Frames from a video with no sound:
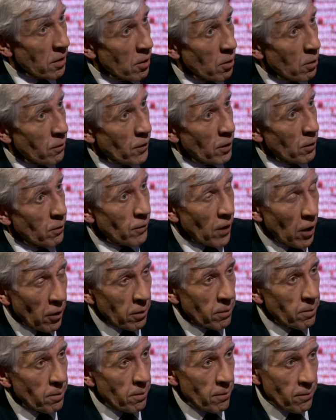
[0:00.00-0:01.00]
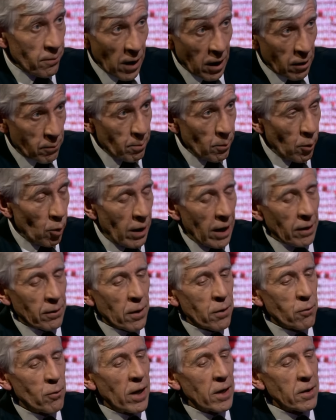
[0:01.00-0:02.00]
who feel very far more
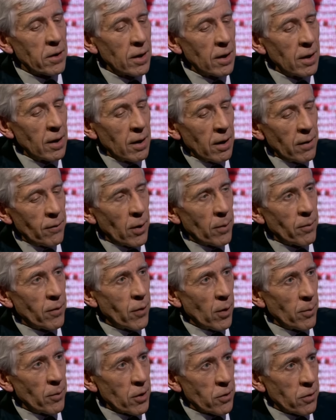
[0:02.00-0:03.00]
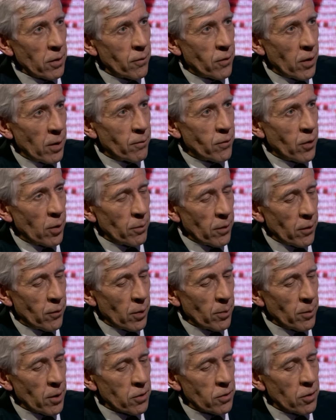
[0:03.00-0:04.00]
under threat from
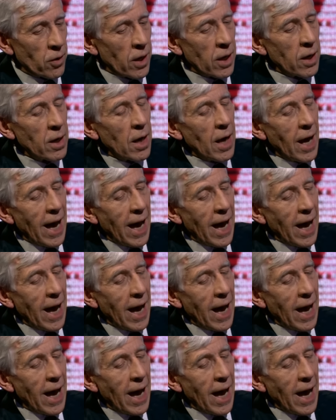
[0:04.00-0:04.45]
the Sunni